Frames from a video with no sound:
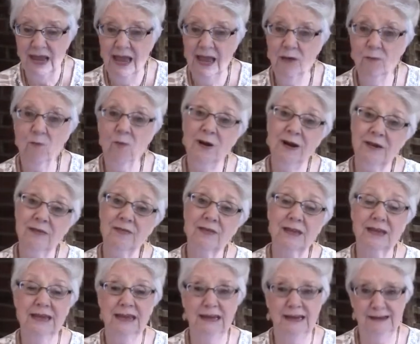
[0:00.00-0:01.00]
And one of the
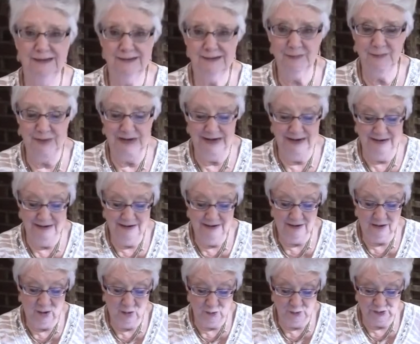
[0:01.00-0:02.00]
king's men
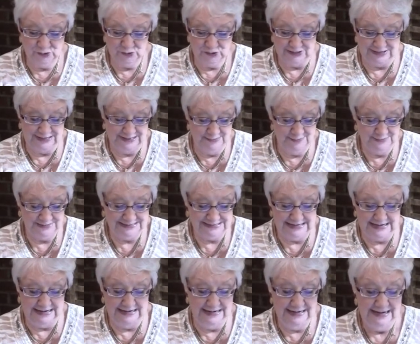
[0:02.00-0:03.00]
close to him
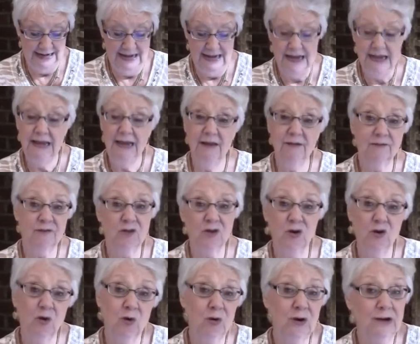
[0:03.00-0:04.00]
said, "If the
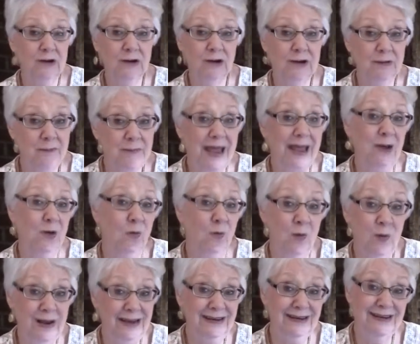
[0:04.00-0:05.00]
Lord could make
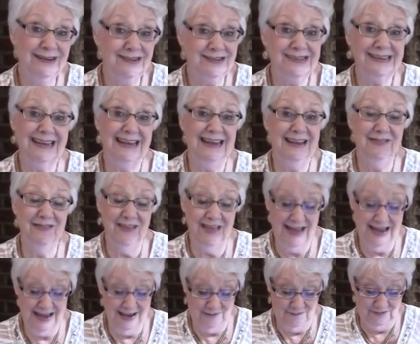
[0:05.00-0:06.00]
windows in the
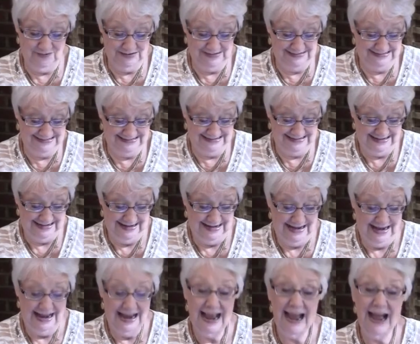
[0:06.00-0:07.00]
heavens,
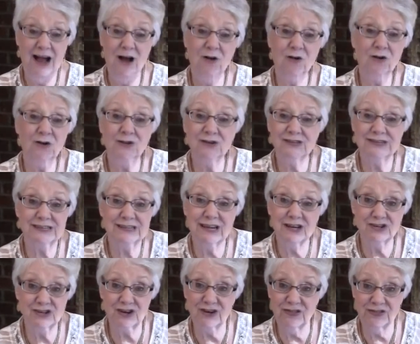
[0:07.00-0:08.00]
how could
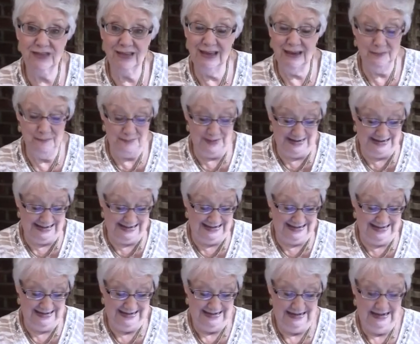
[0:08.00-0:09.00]
such a thing be?"
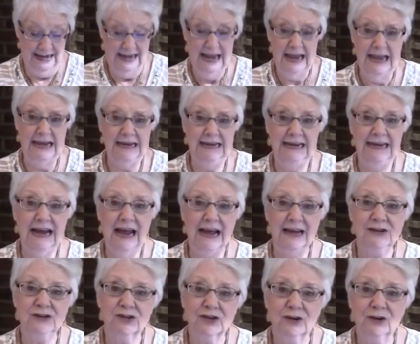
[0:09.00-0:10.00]
And
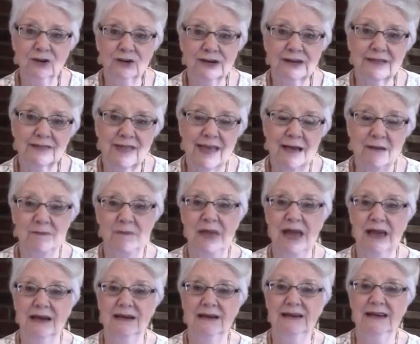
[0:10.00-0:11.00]
Elisha looked at that
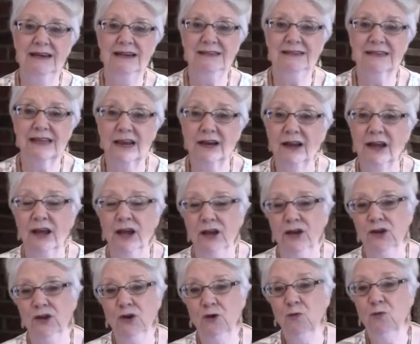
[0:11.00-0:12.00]
man and he said,
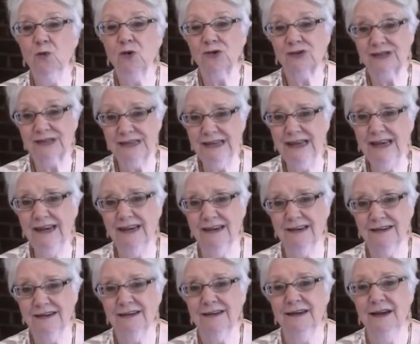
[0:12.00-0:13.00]
"You will see
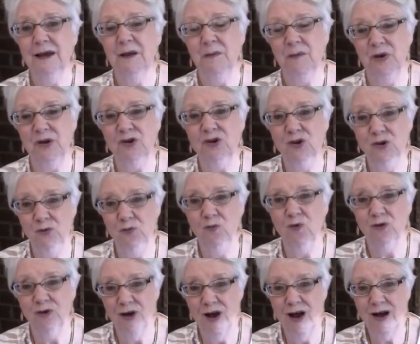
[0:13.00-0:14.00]
it, but you
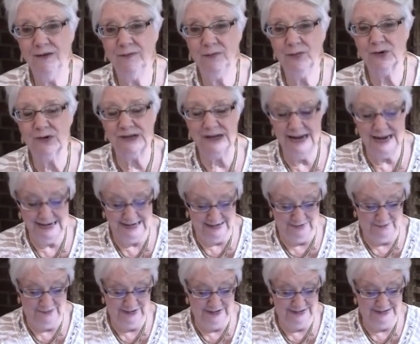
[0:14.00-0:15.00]
will not partake
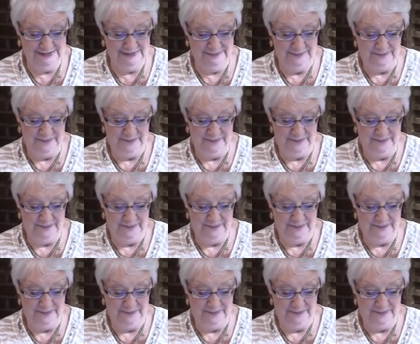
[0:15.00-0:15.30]
of it."